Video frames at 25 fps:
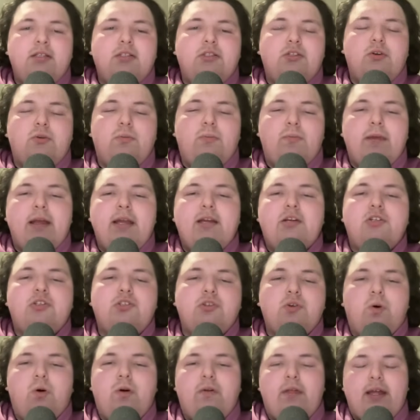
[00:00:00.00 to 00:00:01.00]
to make
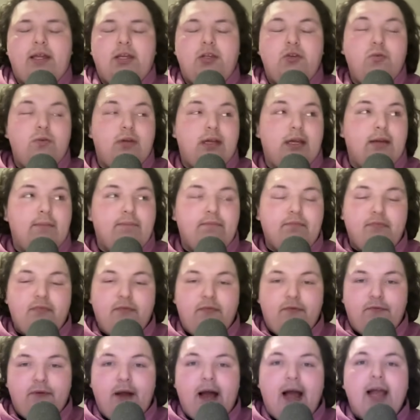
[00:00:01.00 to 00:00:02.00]
sure that you can
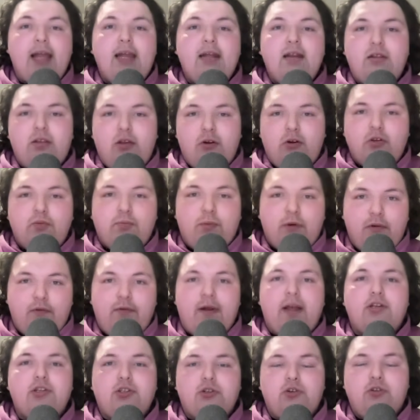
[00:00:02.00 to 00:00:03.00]
find those
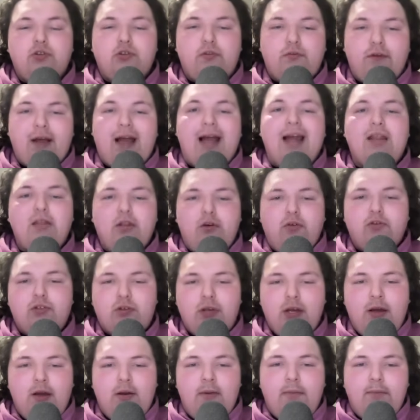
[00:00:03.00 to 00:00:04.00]
professionals, find
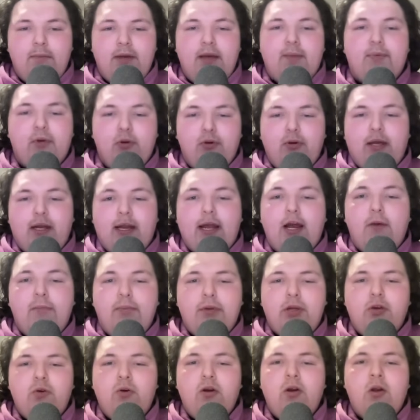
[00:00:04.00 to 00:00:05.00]
those people who can
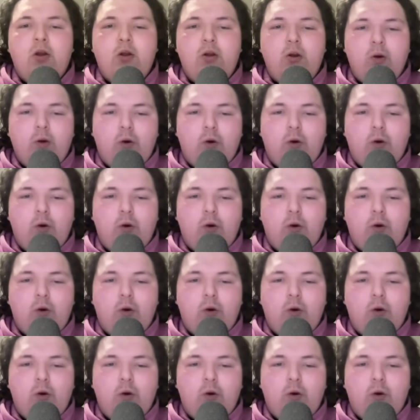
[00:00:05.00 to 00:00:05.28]
help you